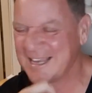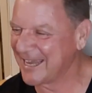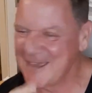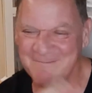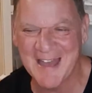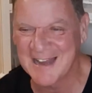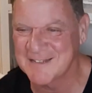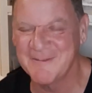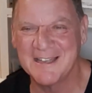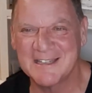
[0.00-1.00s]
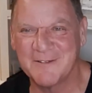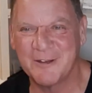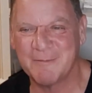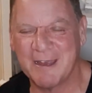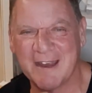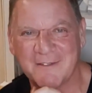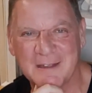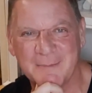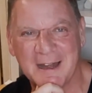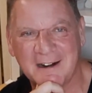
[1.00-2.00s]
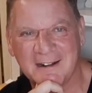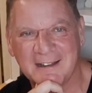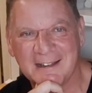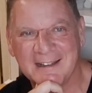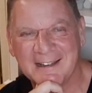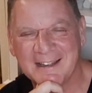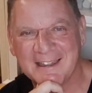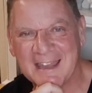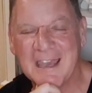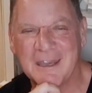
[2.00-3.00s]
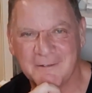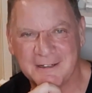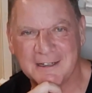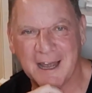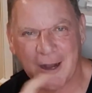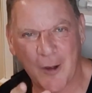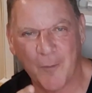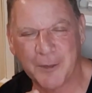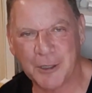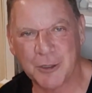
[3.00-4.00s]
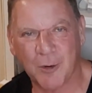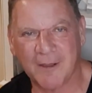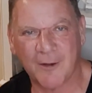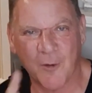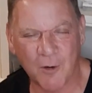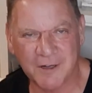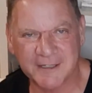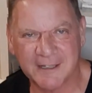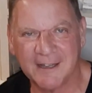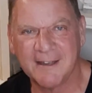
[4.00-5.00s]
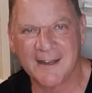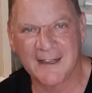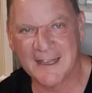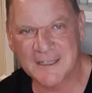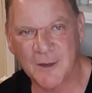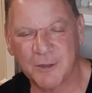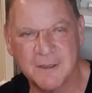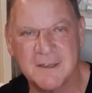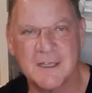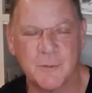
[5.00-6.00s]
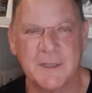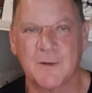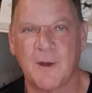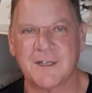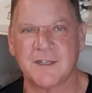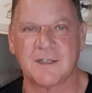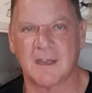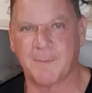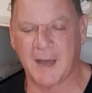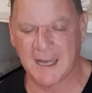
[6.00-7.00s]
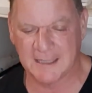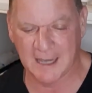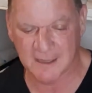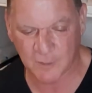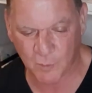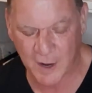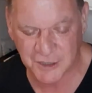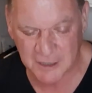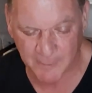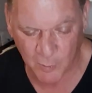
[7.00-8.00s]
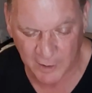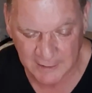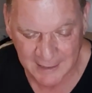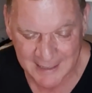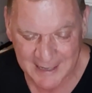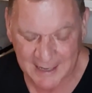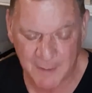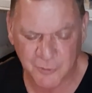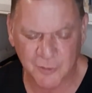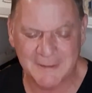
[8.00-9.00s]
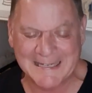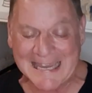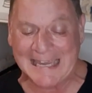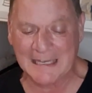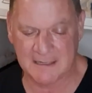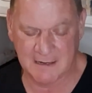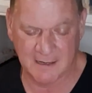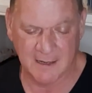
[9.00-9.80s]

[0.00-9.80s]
and, let, and get back to me and see if we can make everything better. Thank you, and, and I hope you enjoy the course. And let's go through this week's questions on the podcast. Question number one comes from Deacon,